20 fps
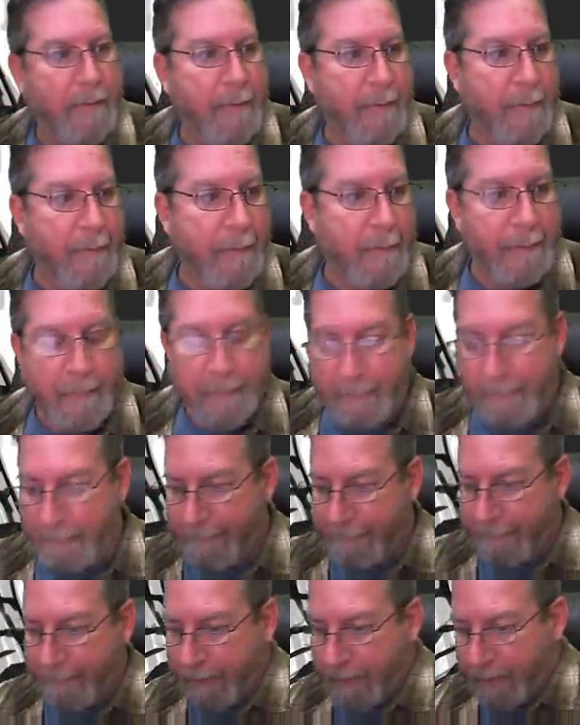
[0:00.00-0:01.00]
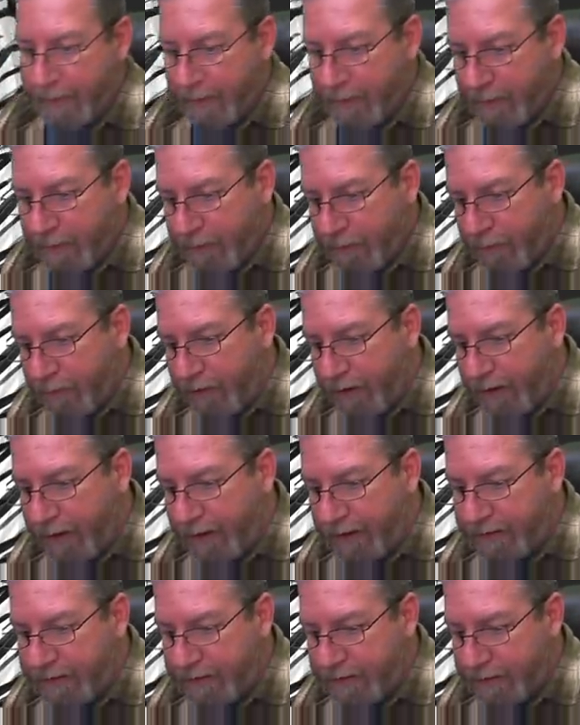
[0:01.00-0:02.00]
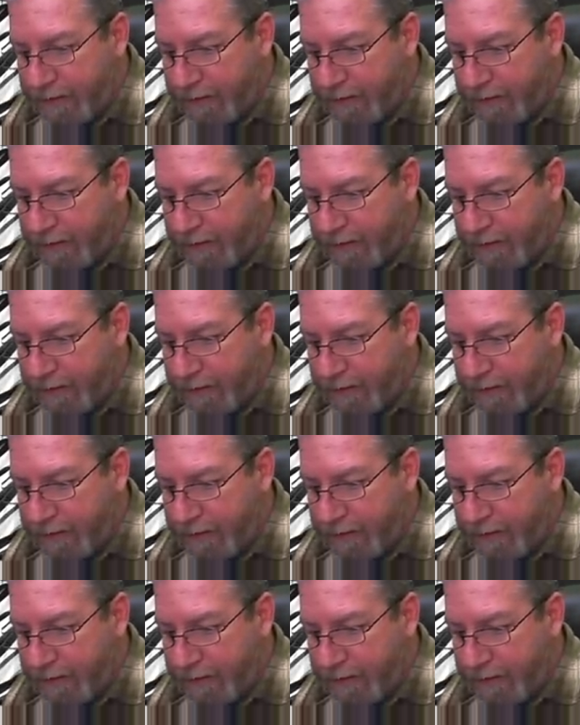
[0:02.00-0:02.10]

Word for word: If I was. What?